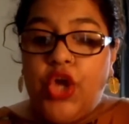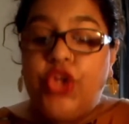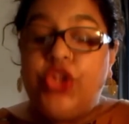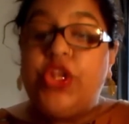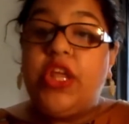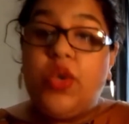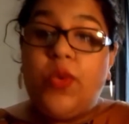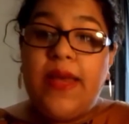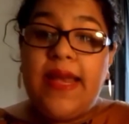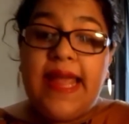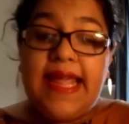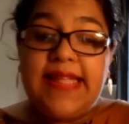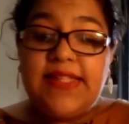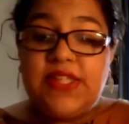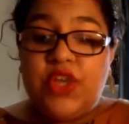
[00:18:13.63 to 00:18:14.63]
The
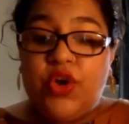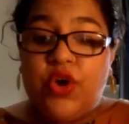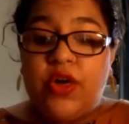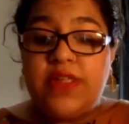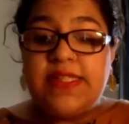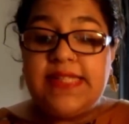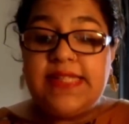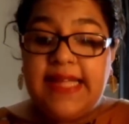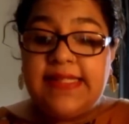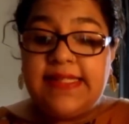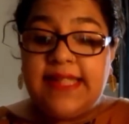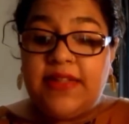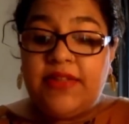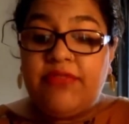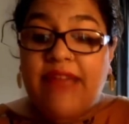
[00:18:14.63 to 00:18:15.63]
UNHCR states
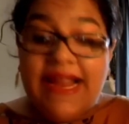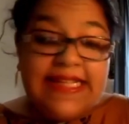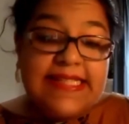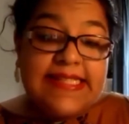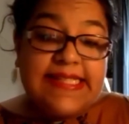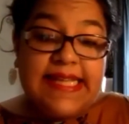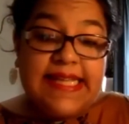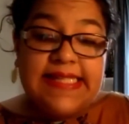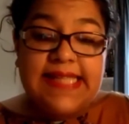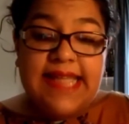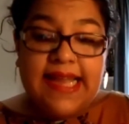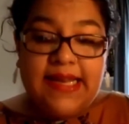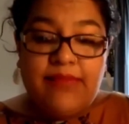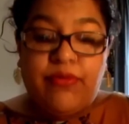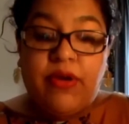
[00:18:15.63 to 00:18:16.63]
that the right to seek
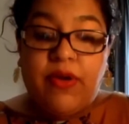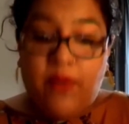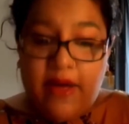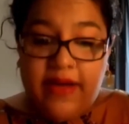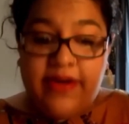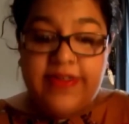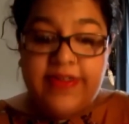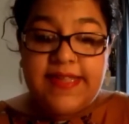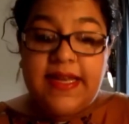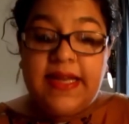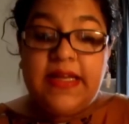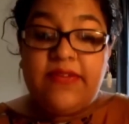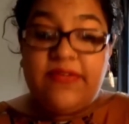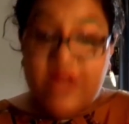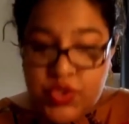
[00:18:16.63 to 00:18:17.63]
asylum requires that
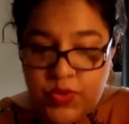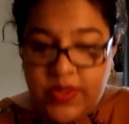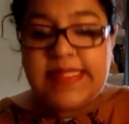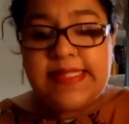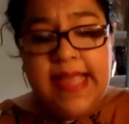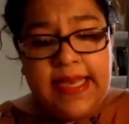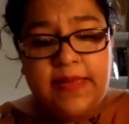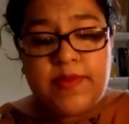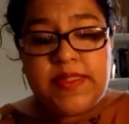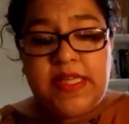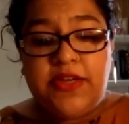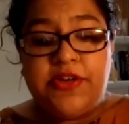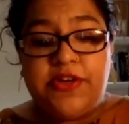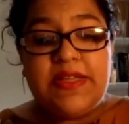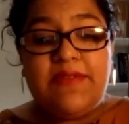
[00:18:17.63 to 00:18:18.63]
individual asylum
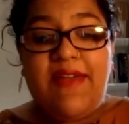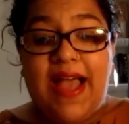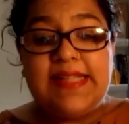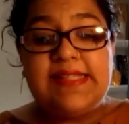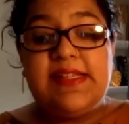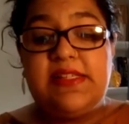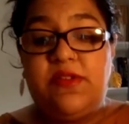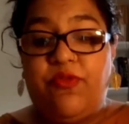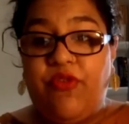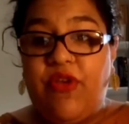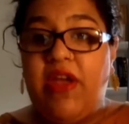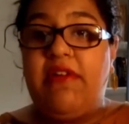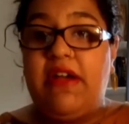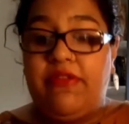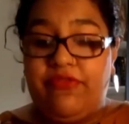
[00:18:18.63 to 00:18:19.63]
seekers have access to
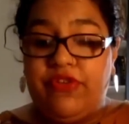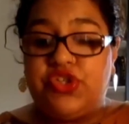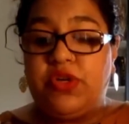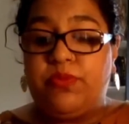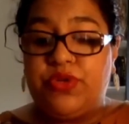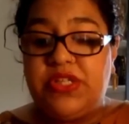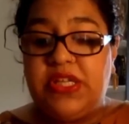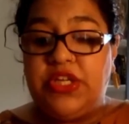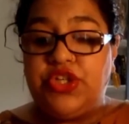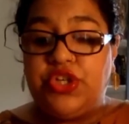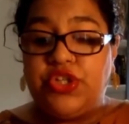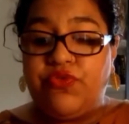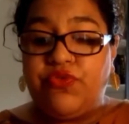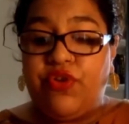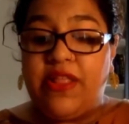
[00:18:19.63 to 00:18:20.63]
fair and efficient
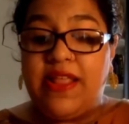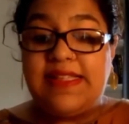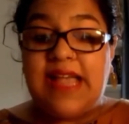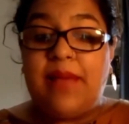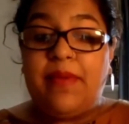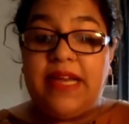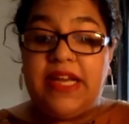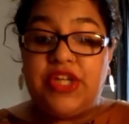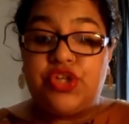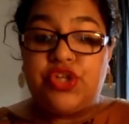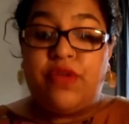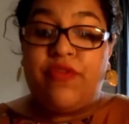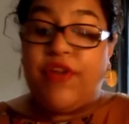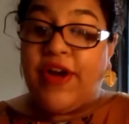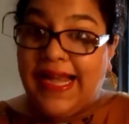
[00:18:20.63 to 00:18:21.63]
procedures for the examination
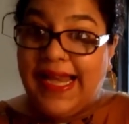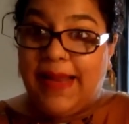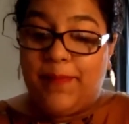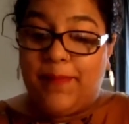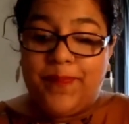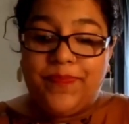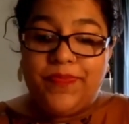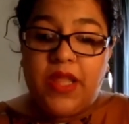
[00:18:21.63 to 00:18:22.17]
of their claim.